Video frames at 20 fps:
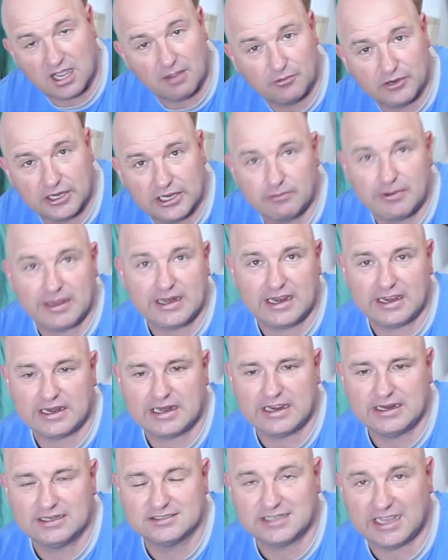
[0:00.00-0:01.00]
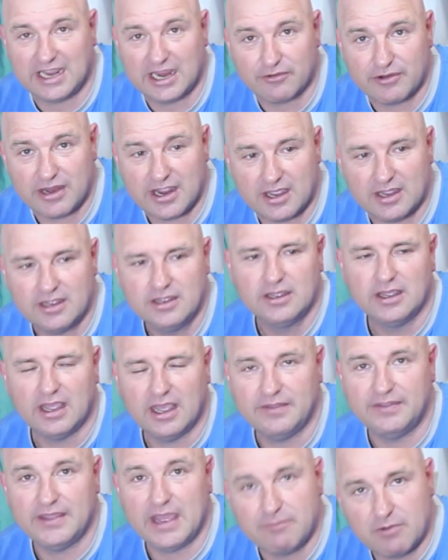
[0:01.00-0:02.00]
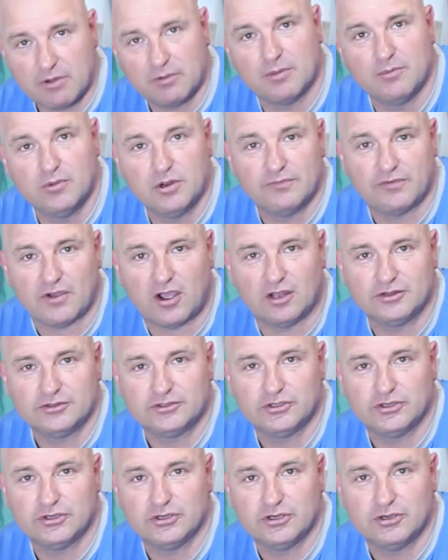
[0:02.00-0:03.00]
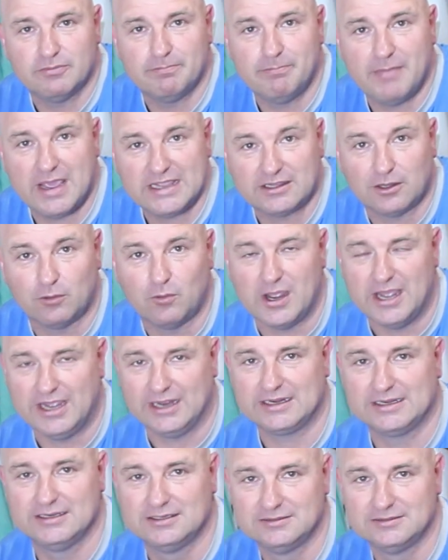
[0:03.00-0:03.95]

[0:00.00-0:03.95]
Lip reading: I'm going to quickly clean this area and then we will move on to metalwork.